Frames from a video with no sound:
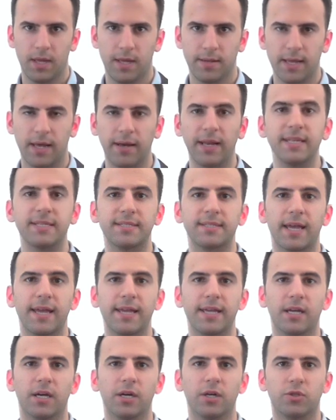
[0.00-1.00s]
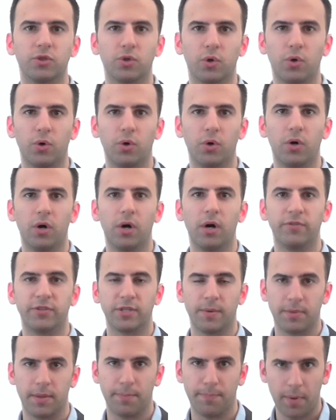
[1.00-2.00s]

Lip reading: Now let's take a tour of some of the